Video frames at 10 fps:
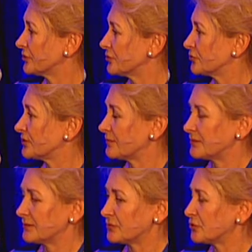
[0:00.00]
induce
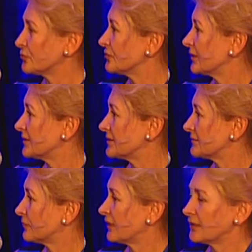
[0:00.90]
MDM2.
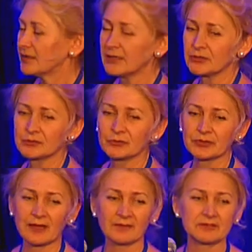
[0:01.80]
That's why you
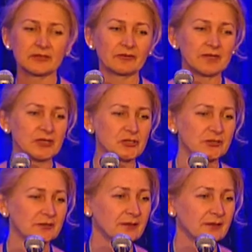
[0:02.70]
don't have degradation.